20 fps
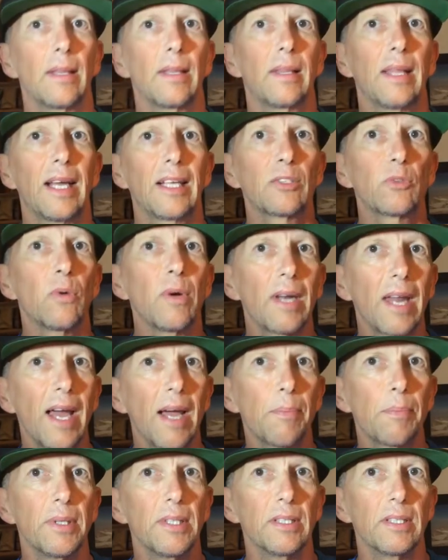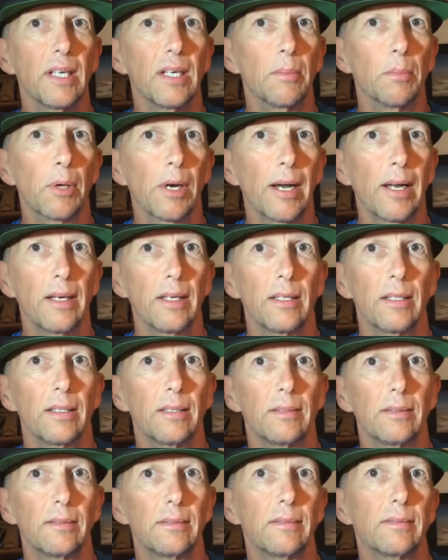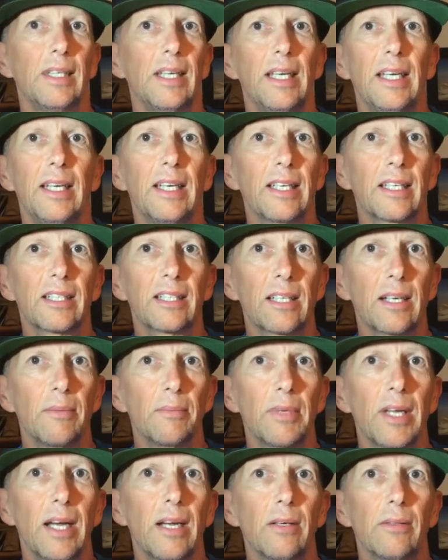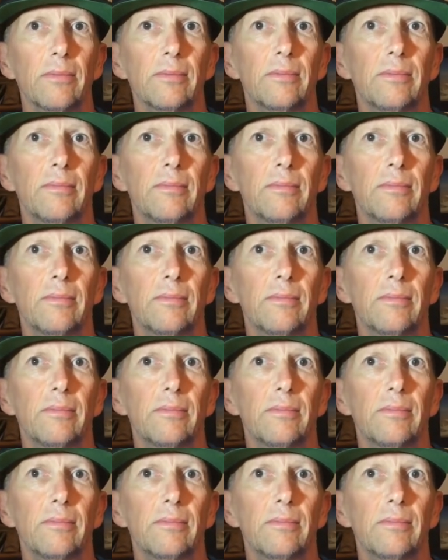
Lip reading: That's what happens at a brand. Edicts come down.